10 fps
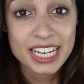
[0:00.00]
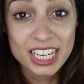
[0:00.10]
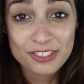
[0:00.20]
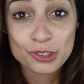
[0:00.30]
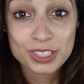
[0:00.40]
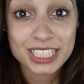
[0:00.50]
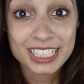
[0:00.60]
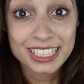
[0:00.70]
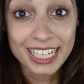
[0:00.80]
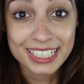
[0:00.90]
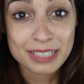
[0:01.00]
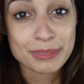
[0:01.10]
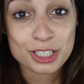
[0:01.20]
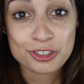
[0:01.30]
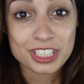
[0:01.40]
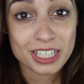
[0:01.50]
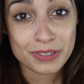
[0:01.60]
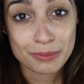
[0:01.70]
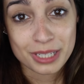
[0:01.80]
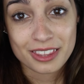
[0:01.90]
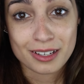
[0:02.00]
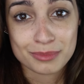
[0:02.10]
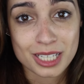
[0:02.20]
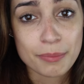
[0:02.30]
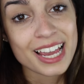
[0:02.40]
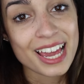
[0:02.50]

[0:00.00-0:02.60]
If you did like it, make sure to give it a big thumbs up.